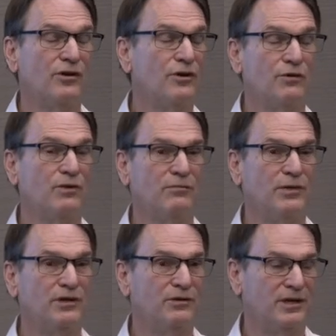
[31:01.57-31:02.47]
or you wouldn't be
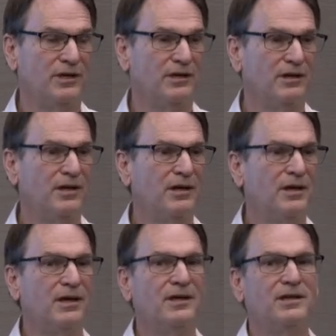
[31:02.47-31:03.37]
doing it.
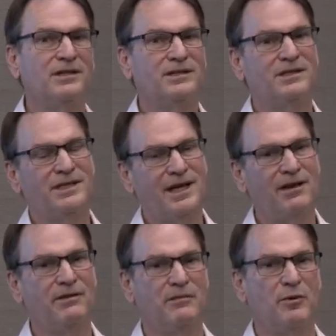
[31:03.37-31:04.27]

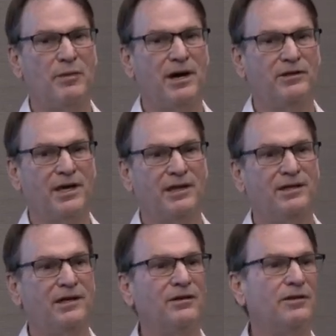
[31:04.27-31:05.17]
Tell them about that.
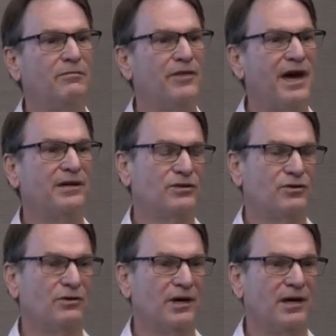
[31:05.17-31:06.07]
Tell them that
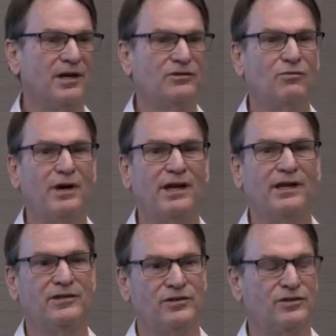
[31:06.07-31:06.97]
story as well
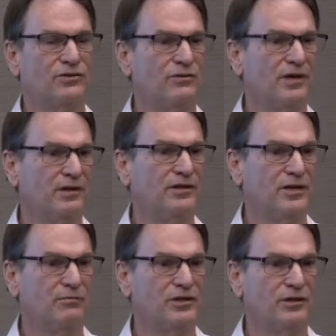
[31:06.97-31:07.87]
as the story of the
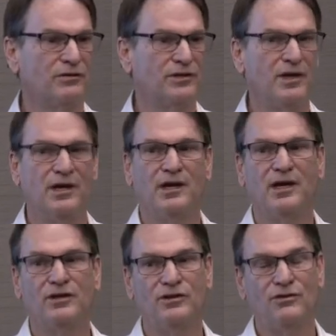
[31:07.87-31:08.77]
gemstones.
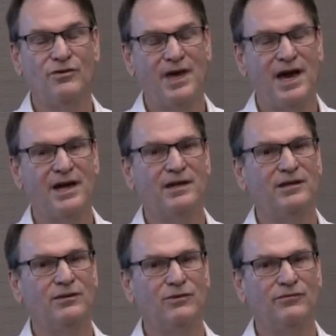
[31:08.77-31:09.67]
And you do that and
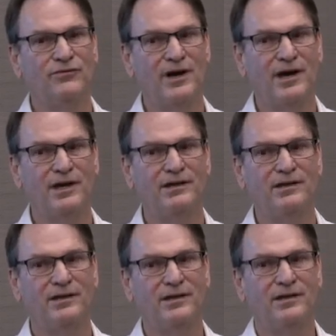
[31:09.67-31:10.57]
you will find
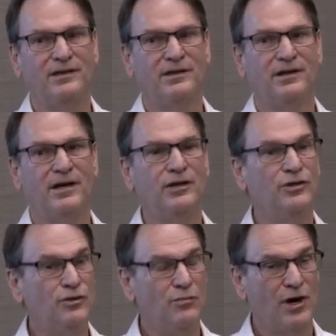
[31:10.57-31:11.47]
a
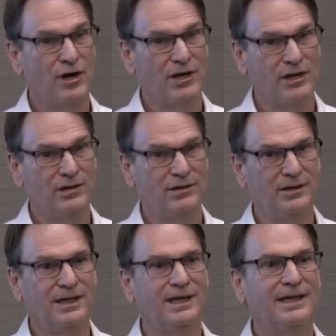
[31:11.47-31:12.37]
new market.
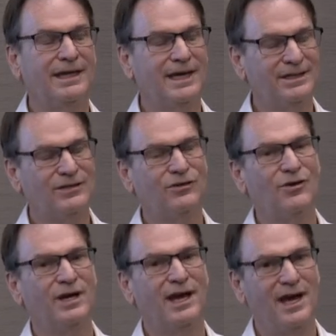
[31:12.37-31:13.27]
Yes, you're
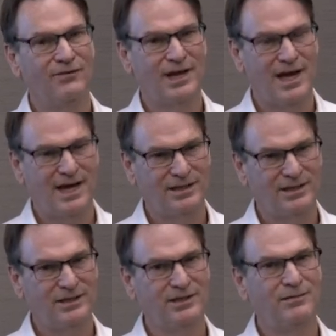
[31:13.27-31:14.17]
going to have to
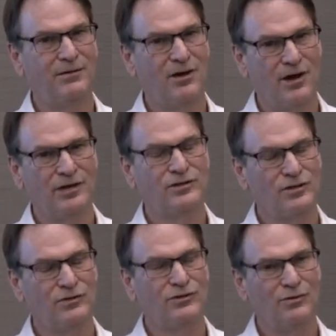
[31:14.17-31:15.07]
access it on
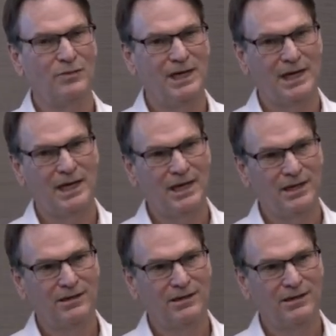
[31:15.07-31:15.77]
social media,